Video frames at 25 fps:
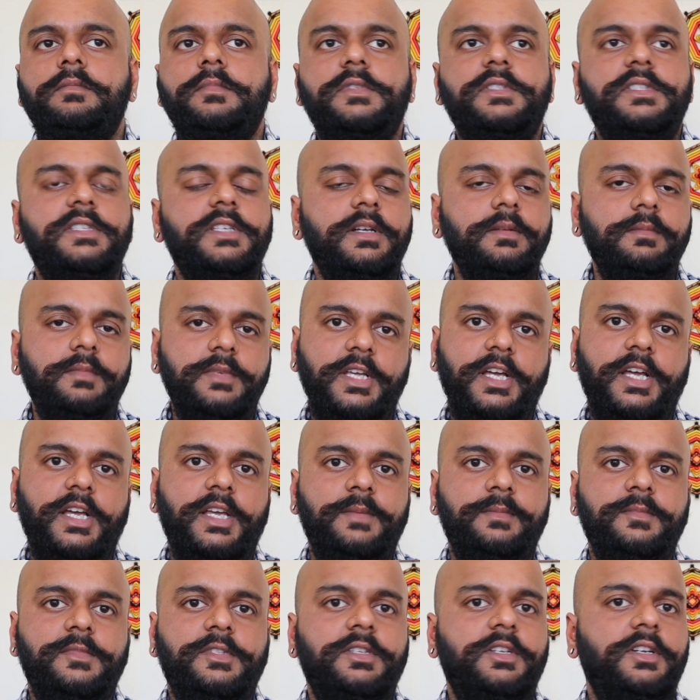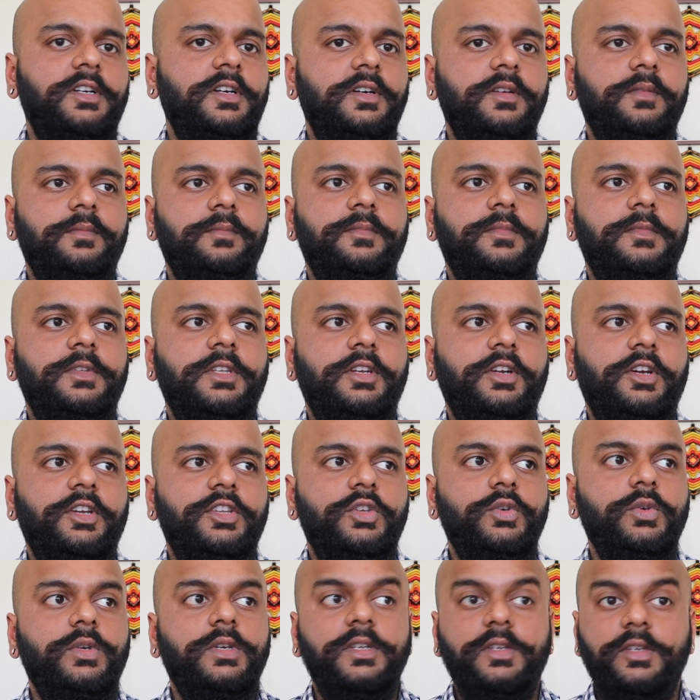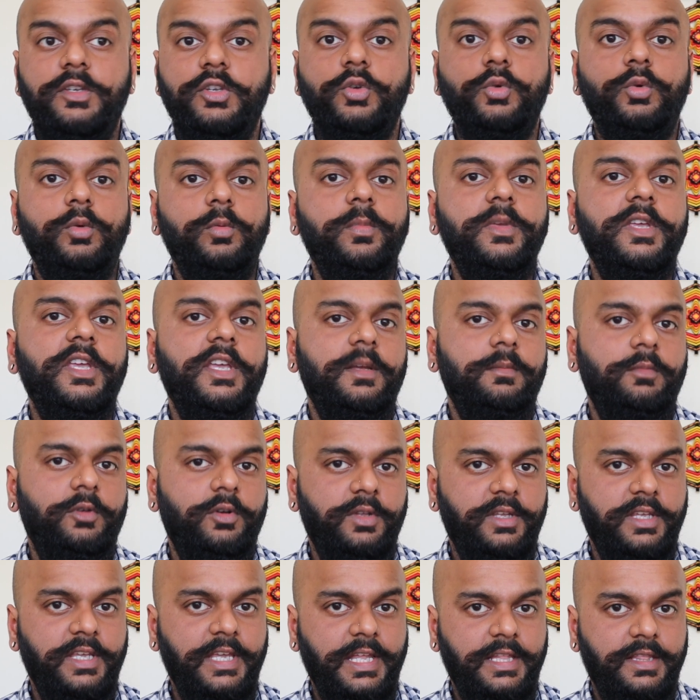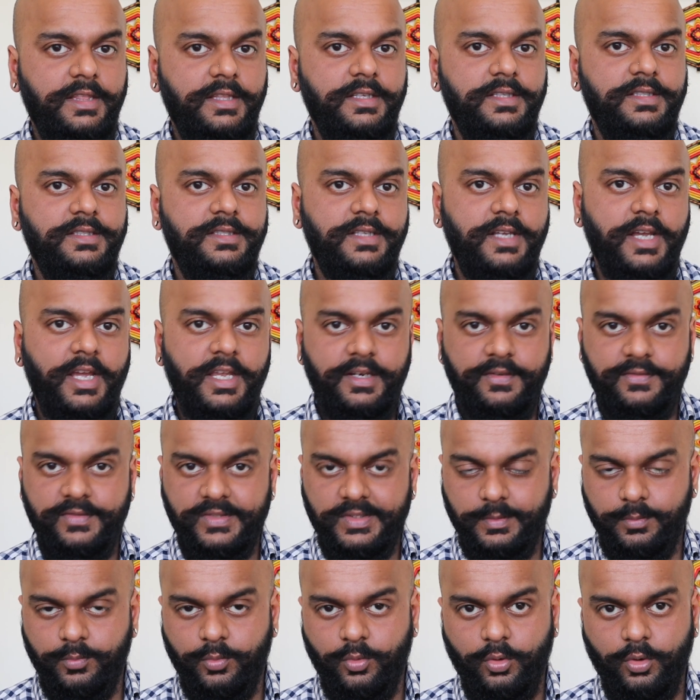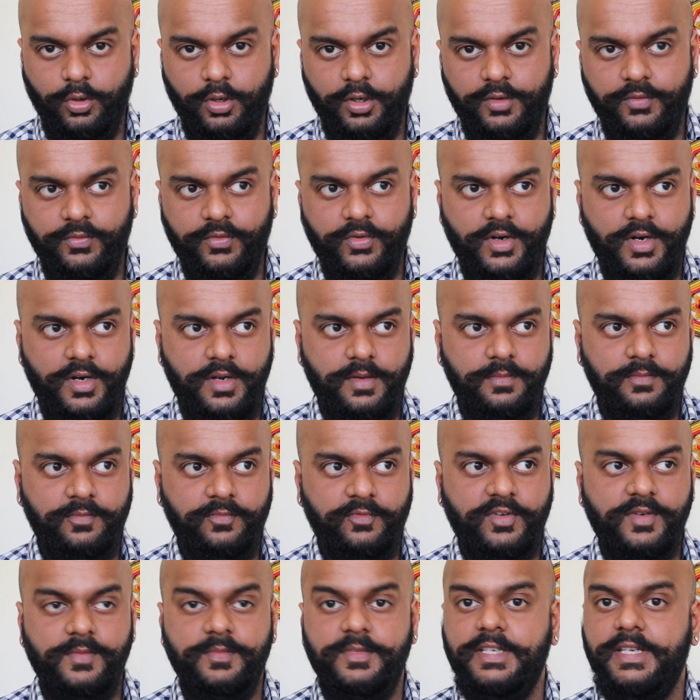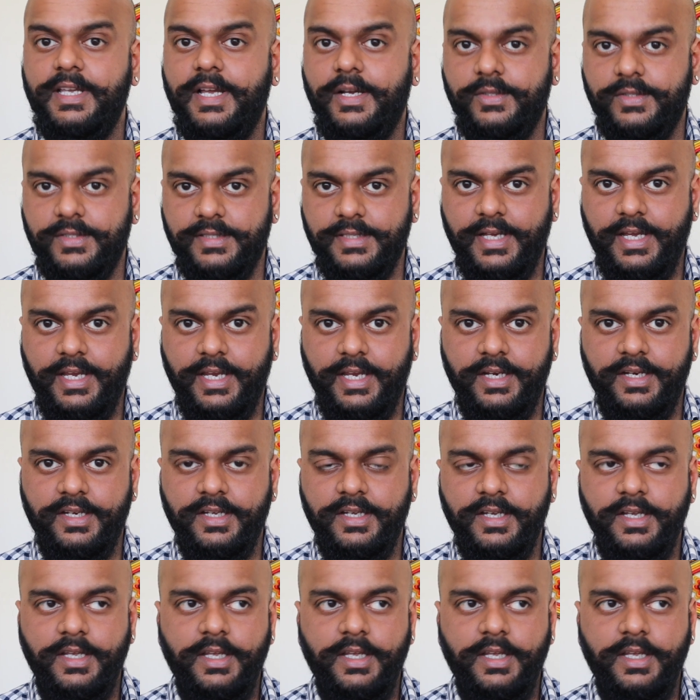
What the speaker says: Sometimes you will be able to get this kind of support from the outside,